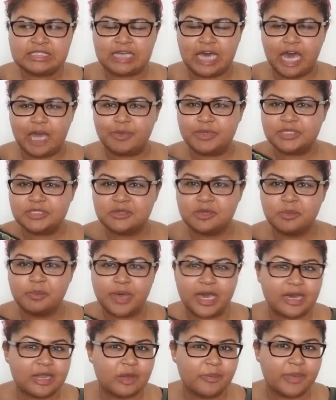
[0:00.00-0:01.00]
I've been doing
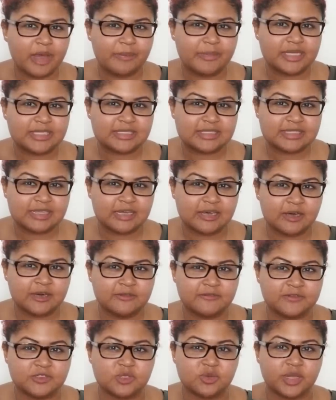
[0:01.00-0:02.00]
battle by
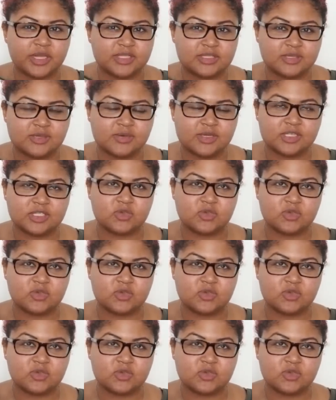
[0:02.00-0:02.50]
myself. Do I do it?